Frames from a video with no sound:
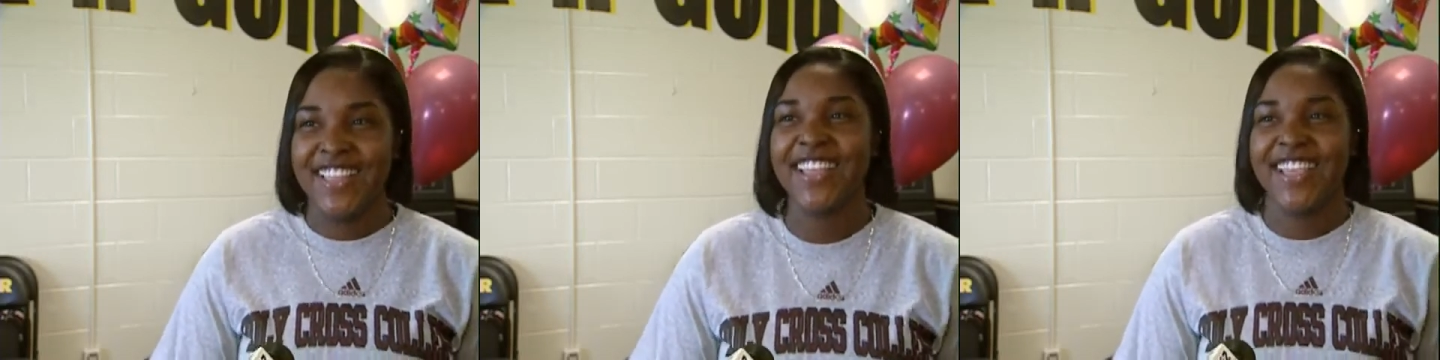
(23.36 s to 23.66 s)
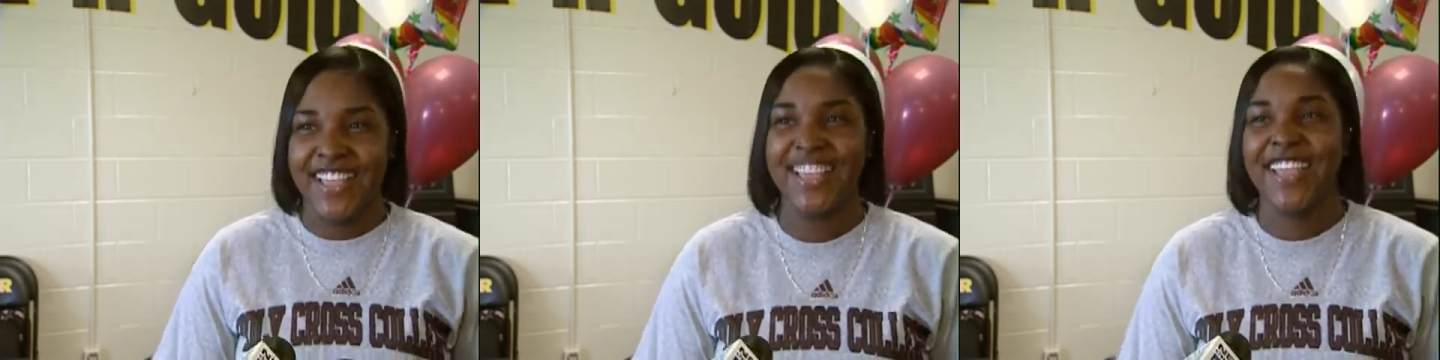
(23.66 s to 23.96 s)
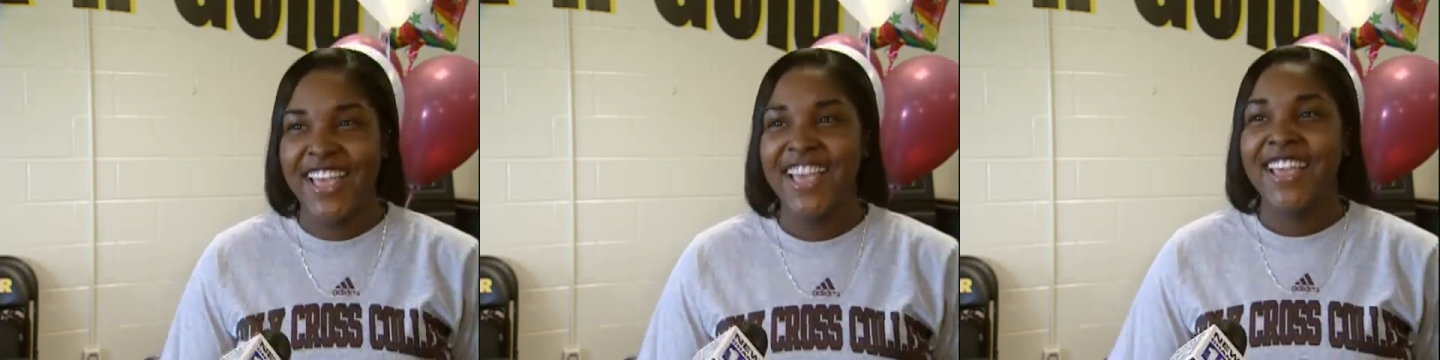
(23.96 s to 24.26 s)
across
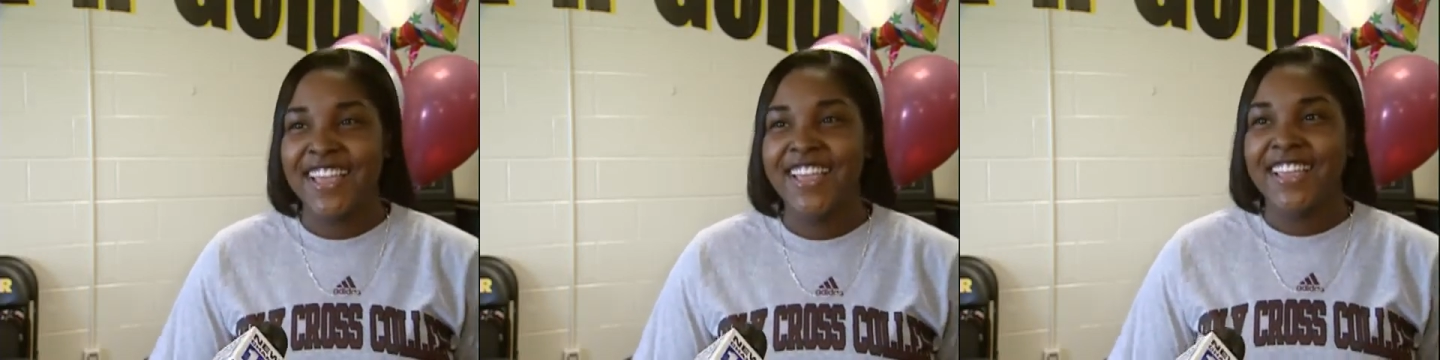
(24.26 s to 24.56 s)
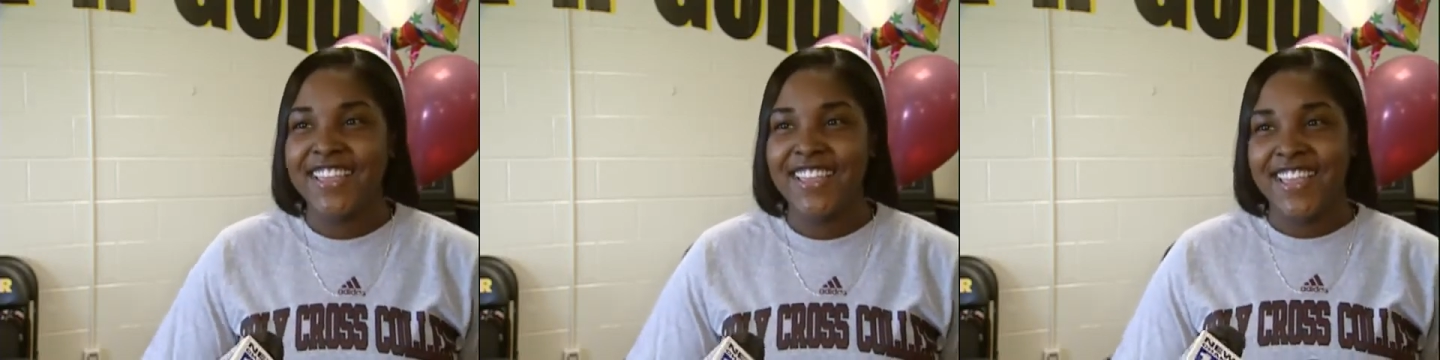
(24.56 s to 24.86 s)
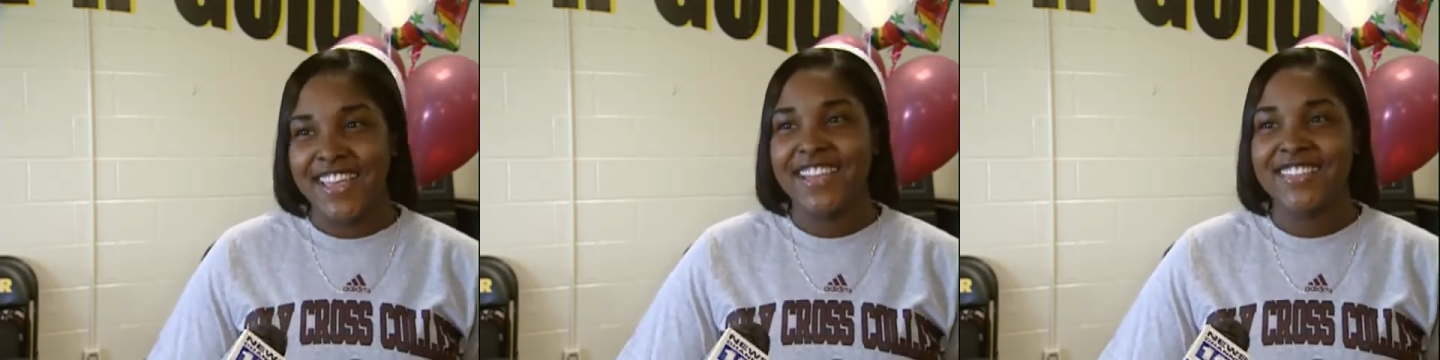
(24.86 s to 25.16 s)
the street, basically,
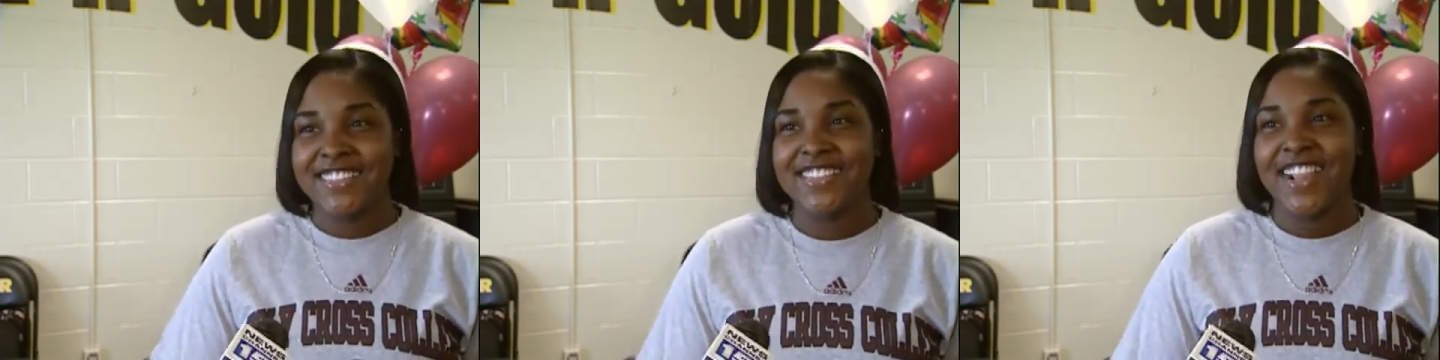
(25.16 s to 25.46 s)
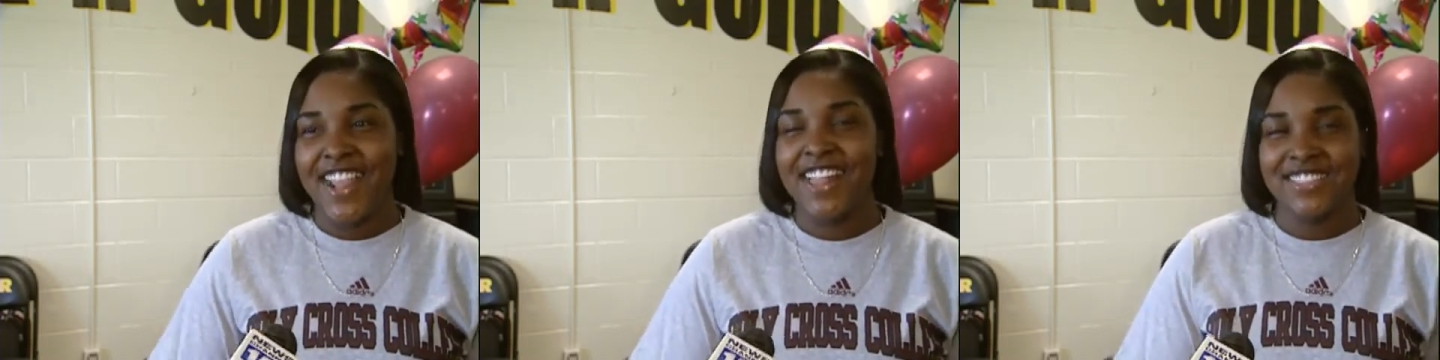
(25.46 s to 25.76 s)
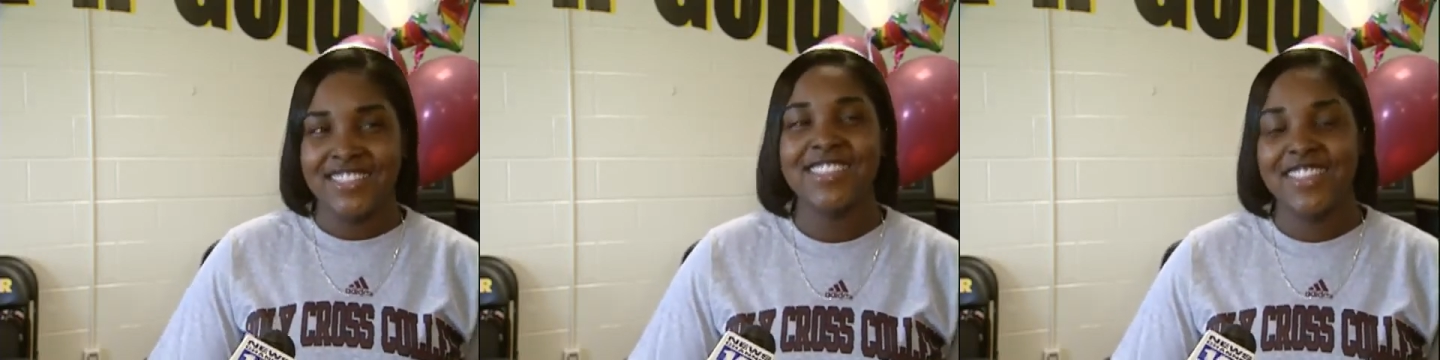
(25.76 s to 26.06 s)
yeah. Notre Dame
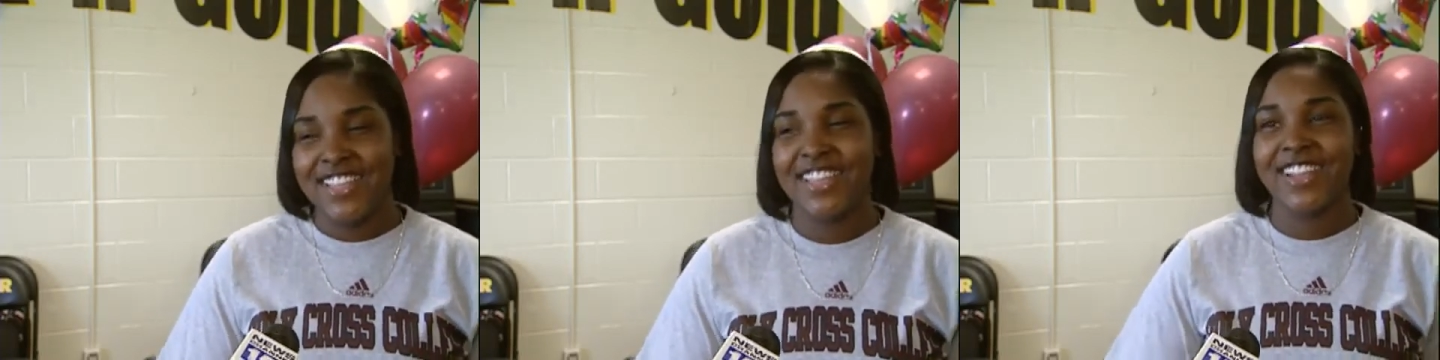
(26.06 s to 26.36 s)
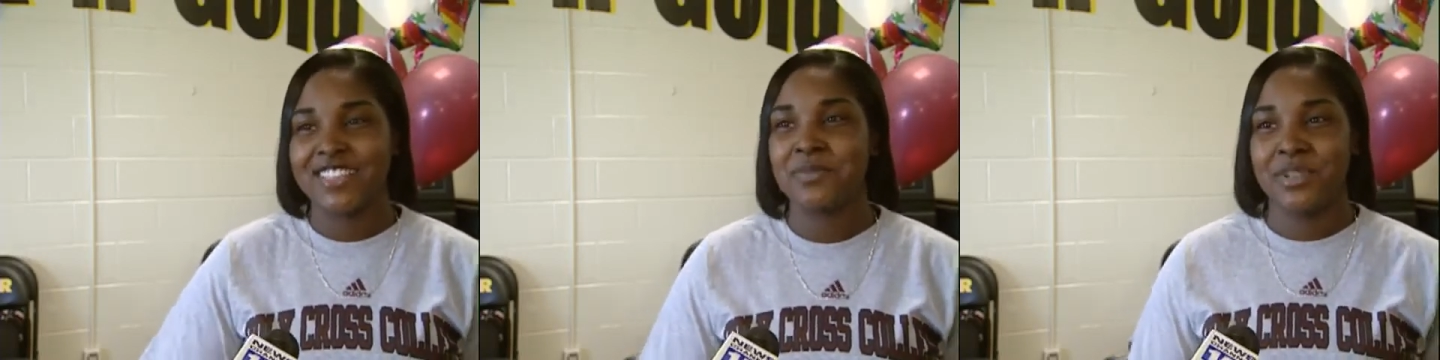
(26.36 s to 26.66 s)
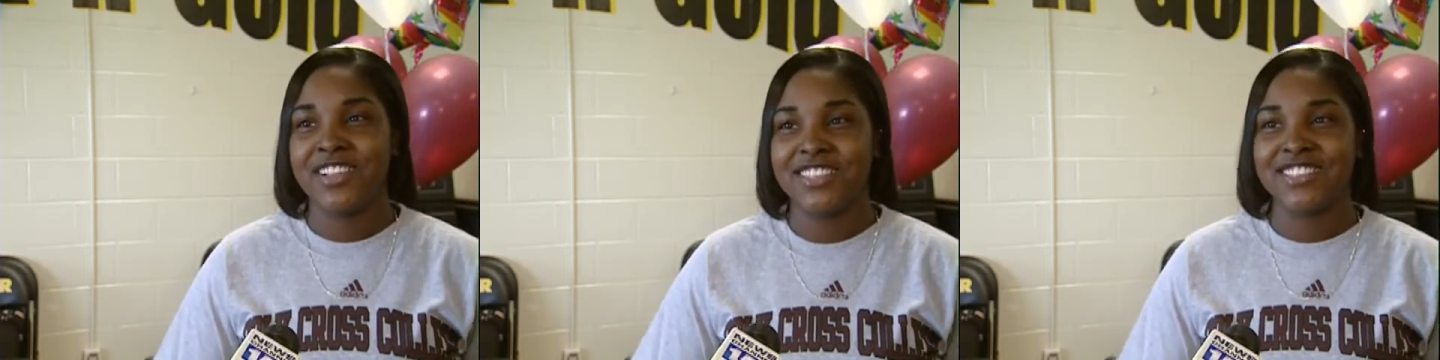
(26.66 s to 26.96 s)
campus. Yeah, that's a
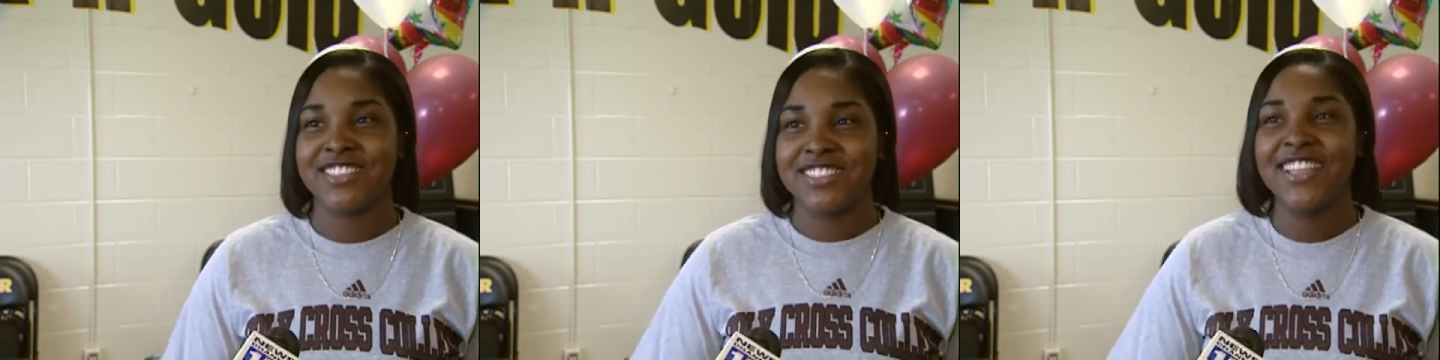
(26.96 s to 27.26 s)
plus.